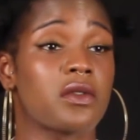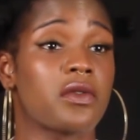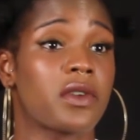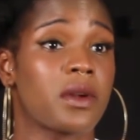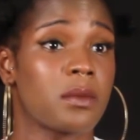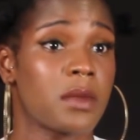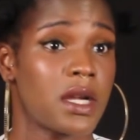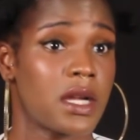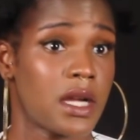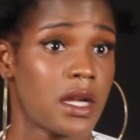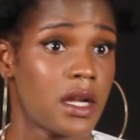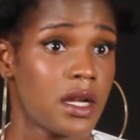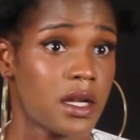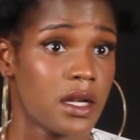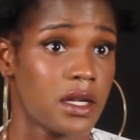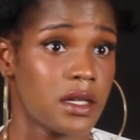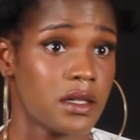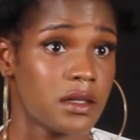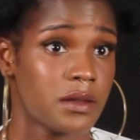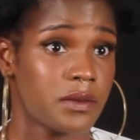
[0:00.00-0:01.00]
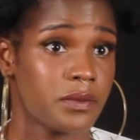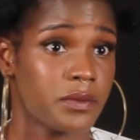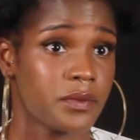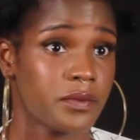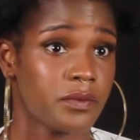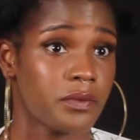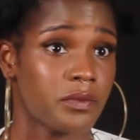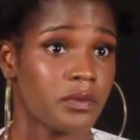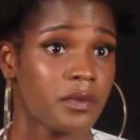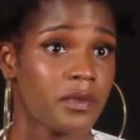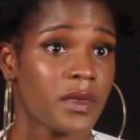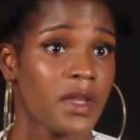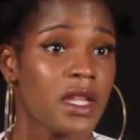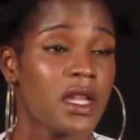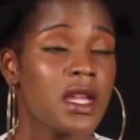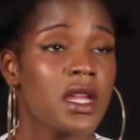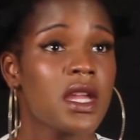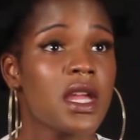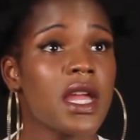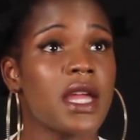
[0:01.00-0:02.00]
from God.
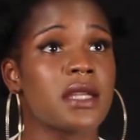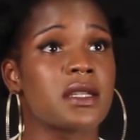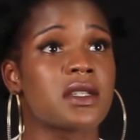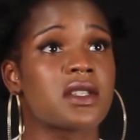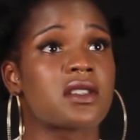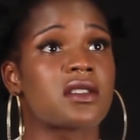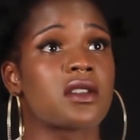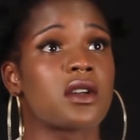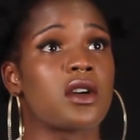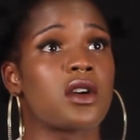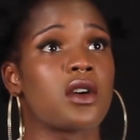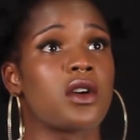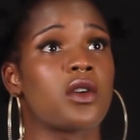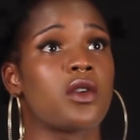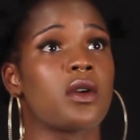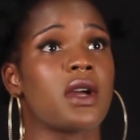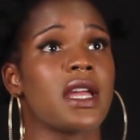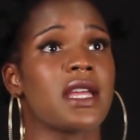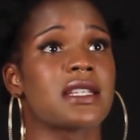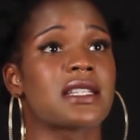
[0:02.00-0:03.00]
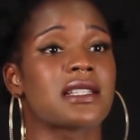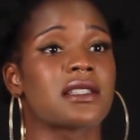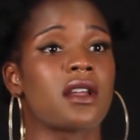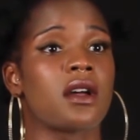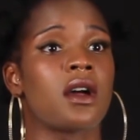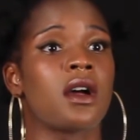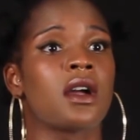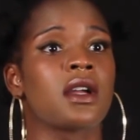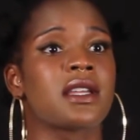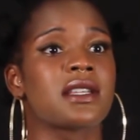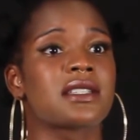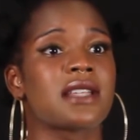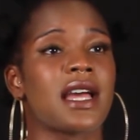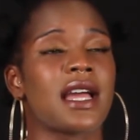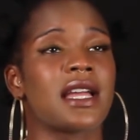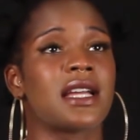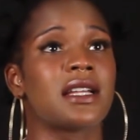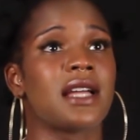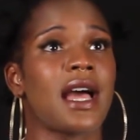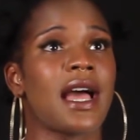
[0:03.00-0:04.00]
And so as long as
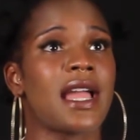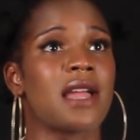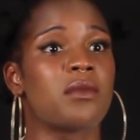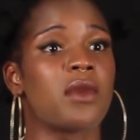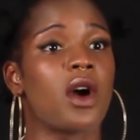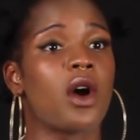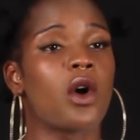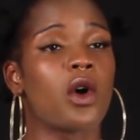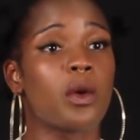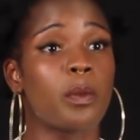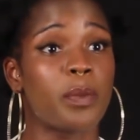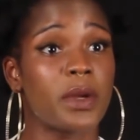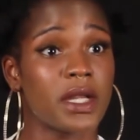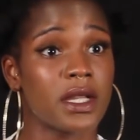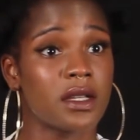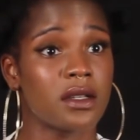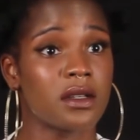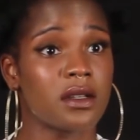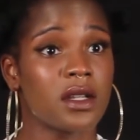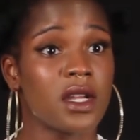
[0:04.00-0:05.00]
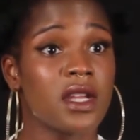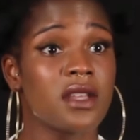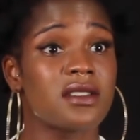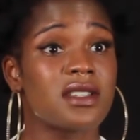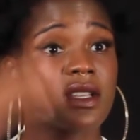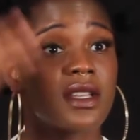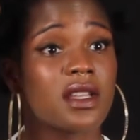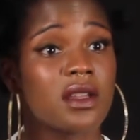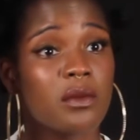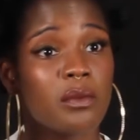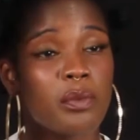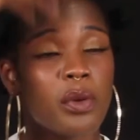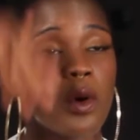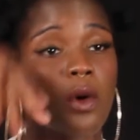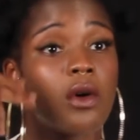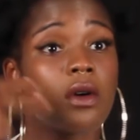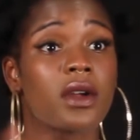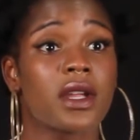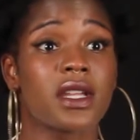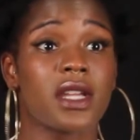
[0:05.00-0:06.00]
I am open to Him
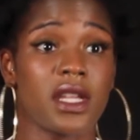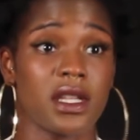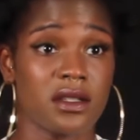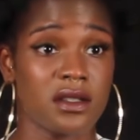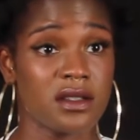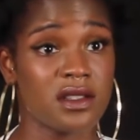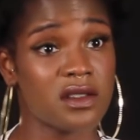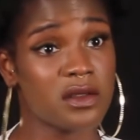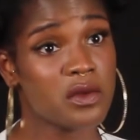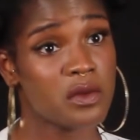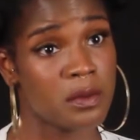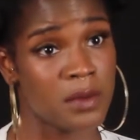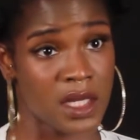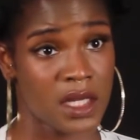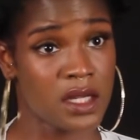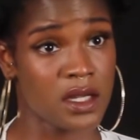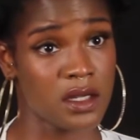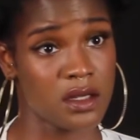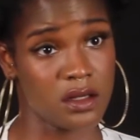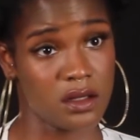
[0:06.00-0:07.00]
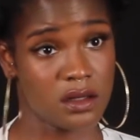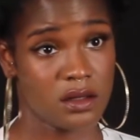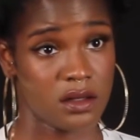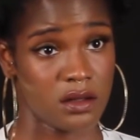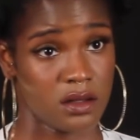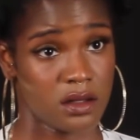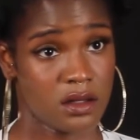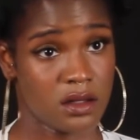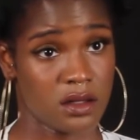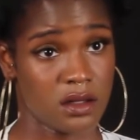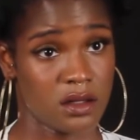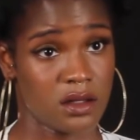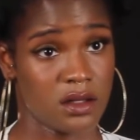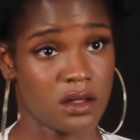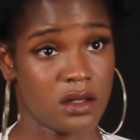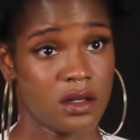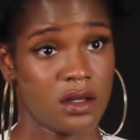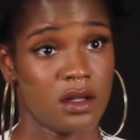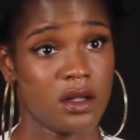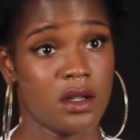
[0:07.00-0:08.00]
pouring into me,
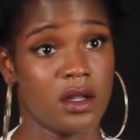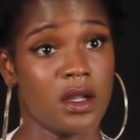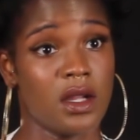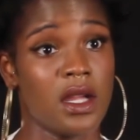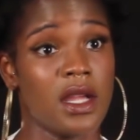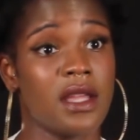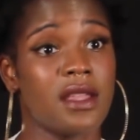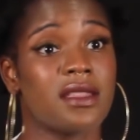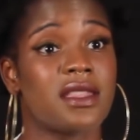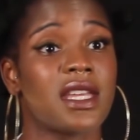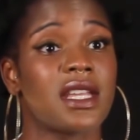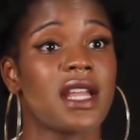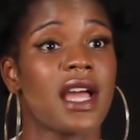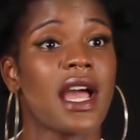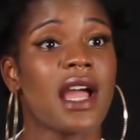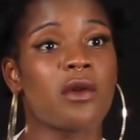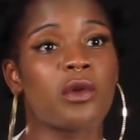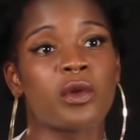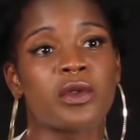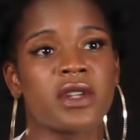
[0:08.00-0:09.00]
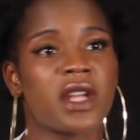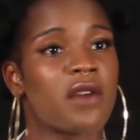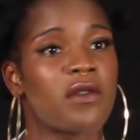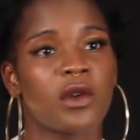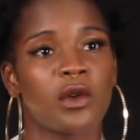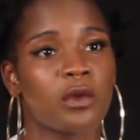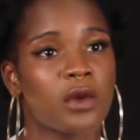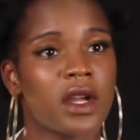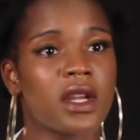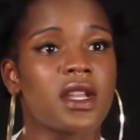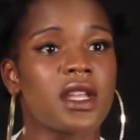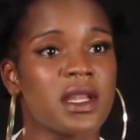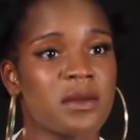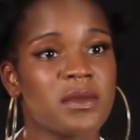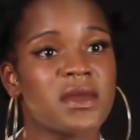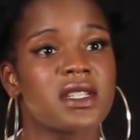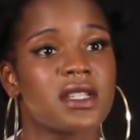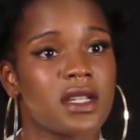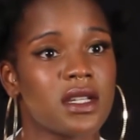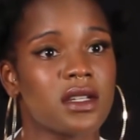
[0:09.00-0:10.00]
then I will never run
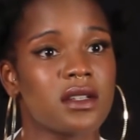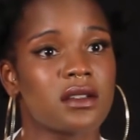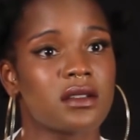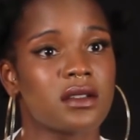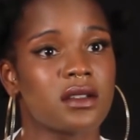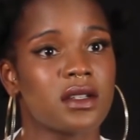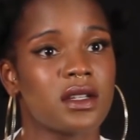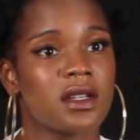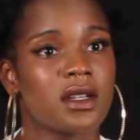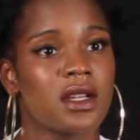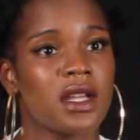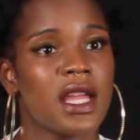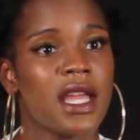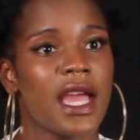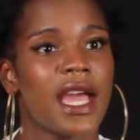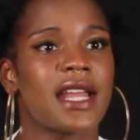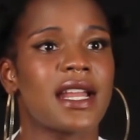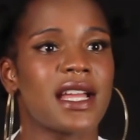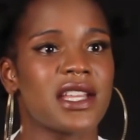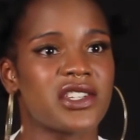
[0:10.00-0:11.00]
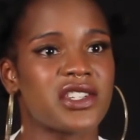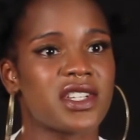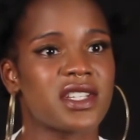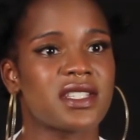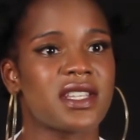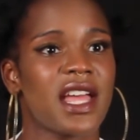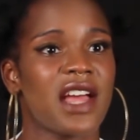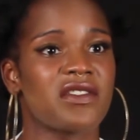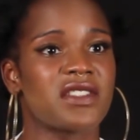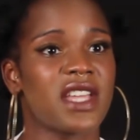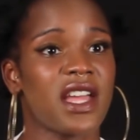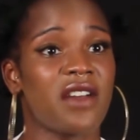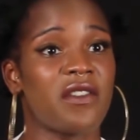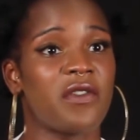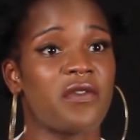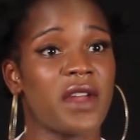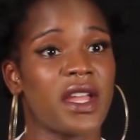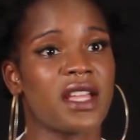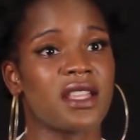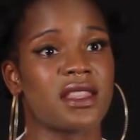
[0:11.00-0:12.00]
empty. And I just have to have
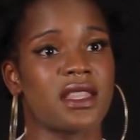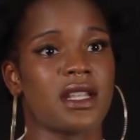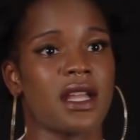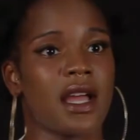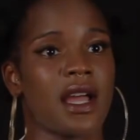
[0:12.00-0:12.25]
faith that